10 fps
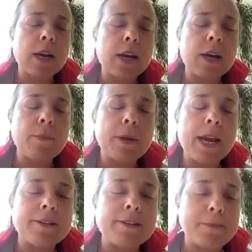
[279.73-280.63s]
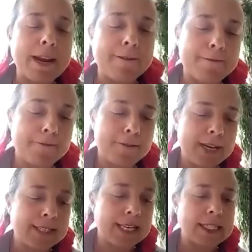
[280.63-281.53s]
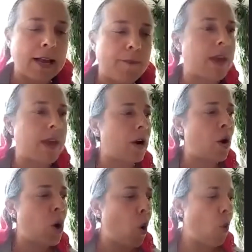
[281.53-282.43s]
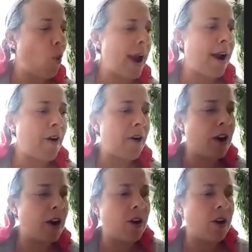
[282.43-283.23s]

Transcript: compared to fixing something where,